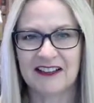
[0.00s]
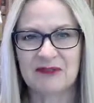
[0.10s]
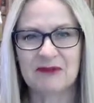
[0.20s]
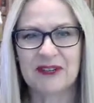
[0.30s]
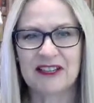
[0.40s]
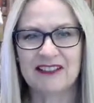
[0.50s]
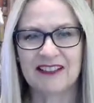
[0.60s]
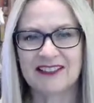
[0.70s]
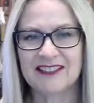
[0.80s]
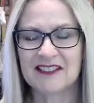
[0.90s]
We
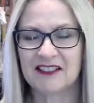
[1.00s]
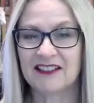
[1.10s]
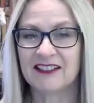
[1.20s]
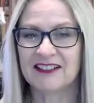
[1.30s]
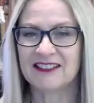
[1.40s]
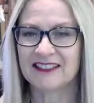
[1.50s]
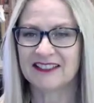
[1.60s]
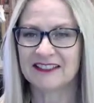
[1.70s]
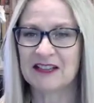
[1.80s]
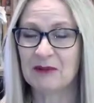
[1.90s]
get to see
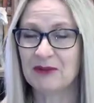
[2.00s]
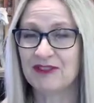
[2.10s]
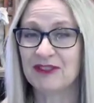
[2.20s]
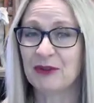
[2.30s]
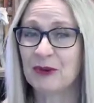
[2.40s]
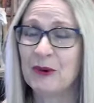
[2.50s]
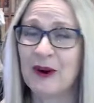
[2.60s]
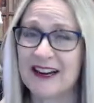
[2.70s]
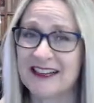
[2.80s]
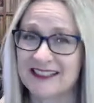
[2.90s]
a number of
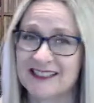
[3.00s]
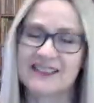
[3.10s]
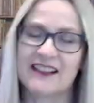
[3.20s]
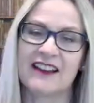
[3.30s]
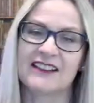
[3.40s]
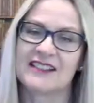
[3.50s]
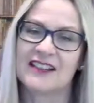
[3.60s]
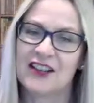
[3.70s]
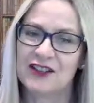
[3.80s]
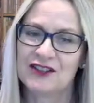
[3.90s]
different ways
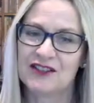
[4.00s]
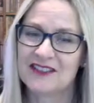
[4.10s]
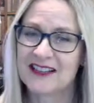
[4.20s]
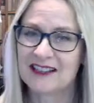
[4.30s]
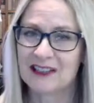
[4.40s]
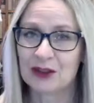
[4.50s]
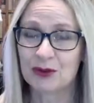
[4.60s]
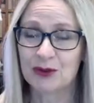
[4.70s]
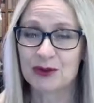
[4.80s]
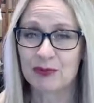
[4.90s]
that you can tell a
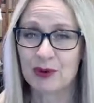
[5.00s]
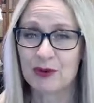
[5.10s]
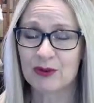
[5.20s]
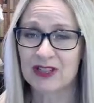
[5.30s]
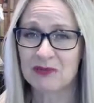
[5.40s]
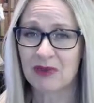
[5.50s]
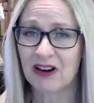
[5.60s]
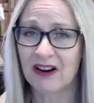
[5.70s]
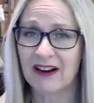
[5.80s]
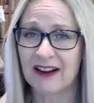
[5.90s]
good porky
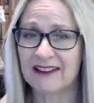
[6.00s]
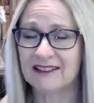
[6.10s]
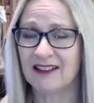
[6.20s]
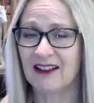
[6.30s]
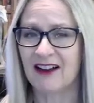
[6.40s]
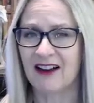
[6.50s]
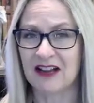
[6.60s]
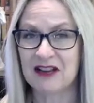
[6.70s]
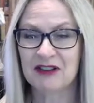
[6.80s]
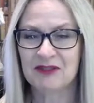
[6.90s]
pie
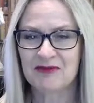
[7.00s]
lie.